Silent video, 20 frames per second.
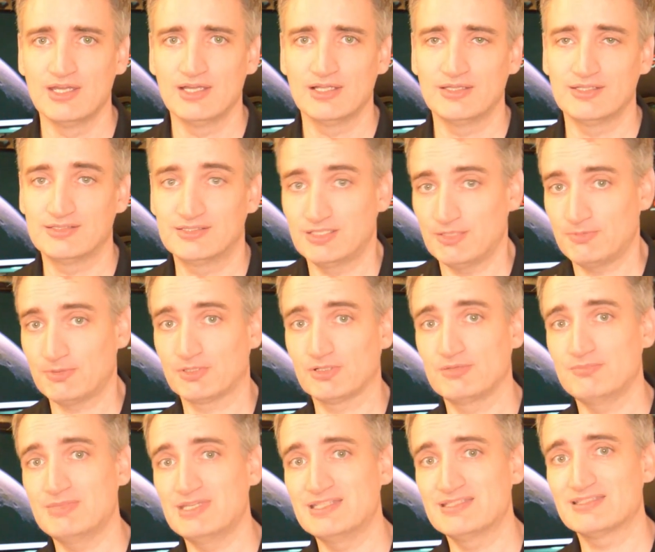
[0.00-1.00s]
This
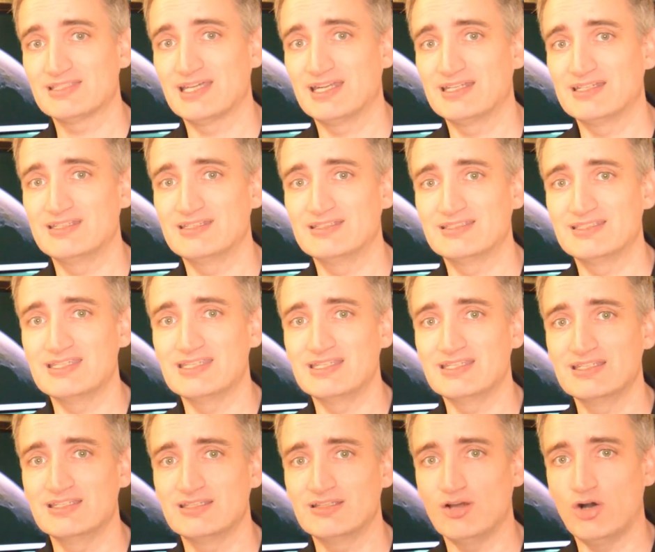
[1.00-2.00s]
typically means that it is
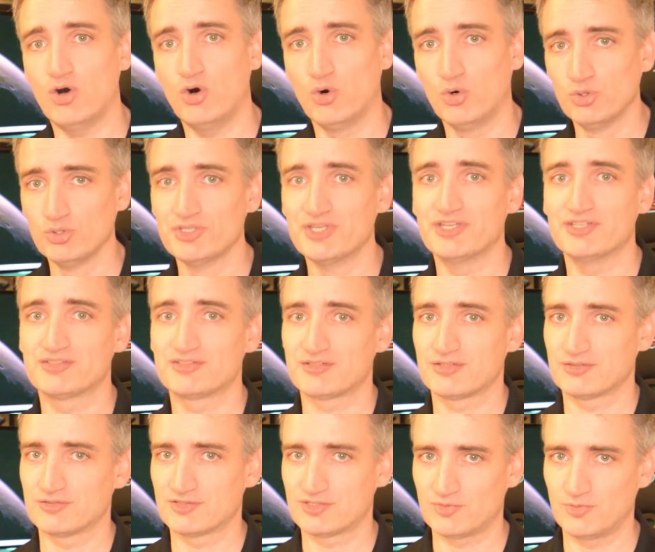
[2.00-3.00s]
the oldest
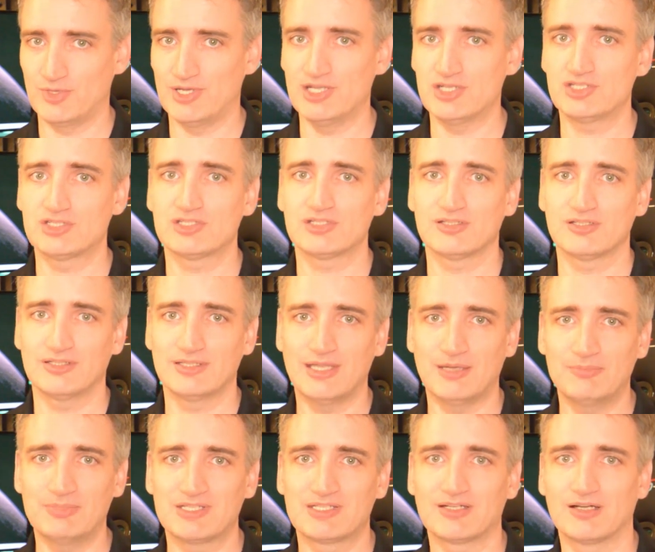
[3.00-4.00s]
switch
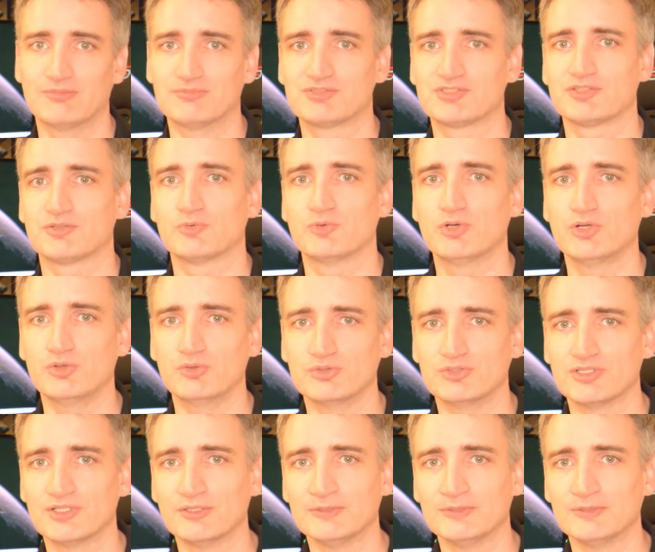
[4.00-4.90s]
that becomes the root.